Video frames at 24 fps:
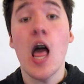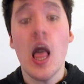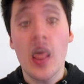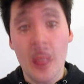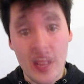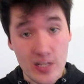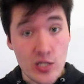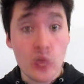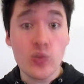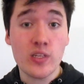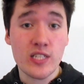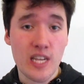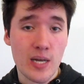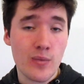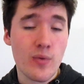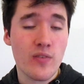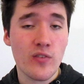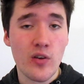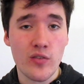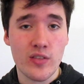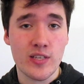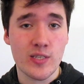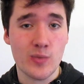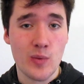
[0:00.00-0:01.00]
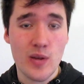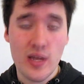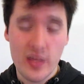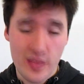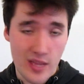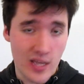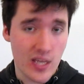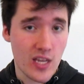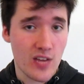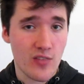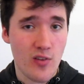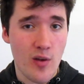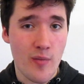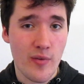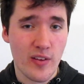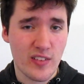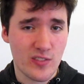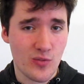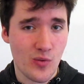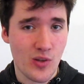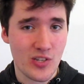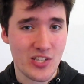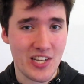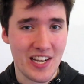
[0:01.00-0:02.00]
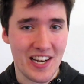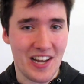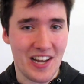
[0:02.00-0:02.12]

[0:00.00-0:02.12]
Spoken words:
That's all the time we've got this week, thank you very much for watching,